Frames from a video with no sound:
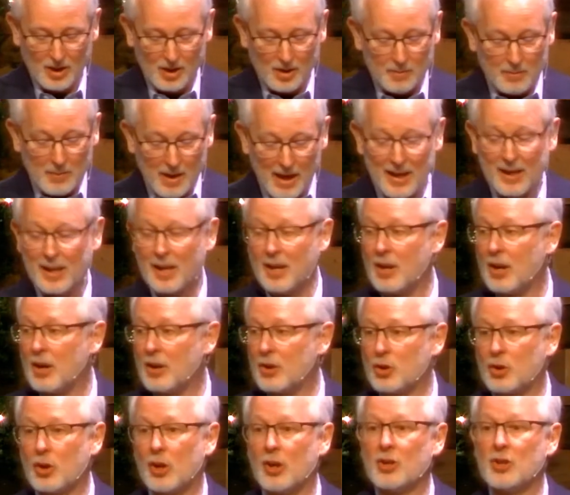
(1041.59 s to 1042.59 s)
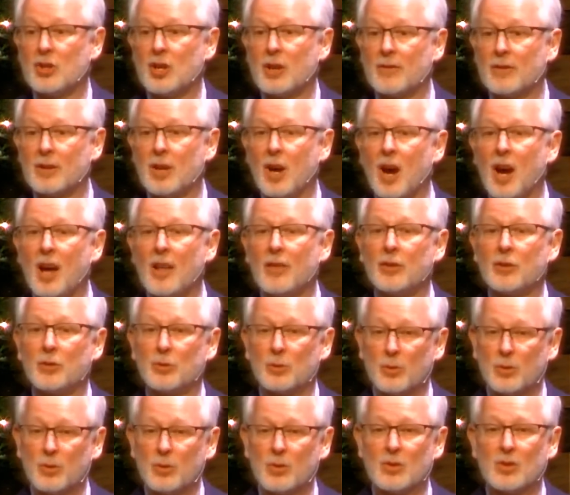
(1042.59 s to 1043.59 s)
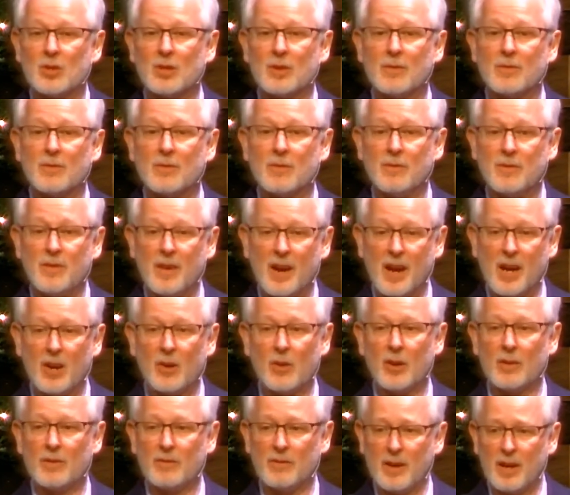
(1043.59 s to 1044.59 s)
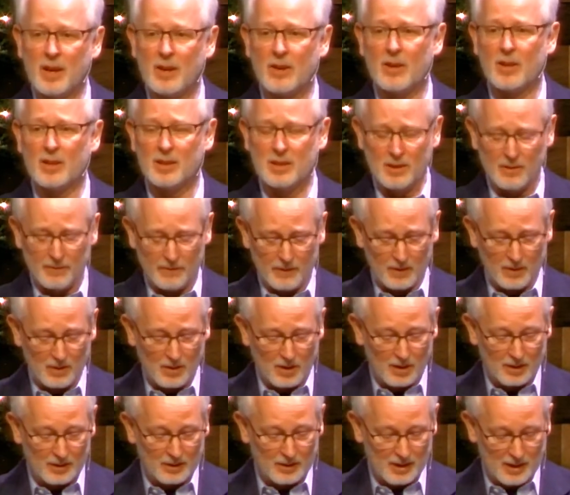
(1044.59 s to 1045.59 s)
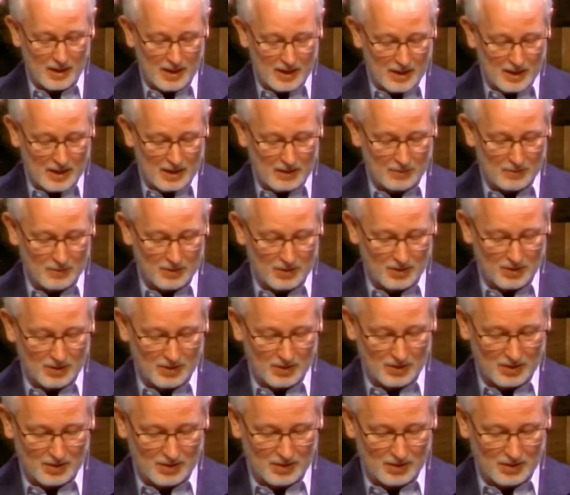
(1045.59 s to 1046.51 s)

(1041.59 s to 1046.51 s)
Many in our church have gone through some very, very difficult times.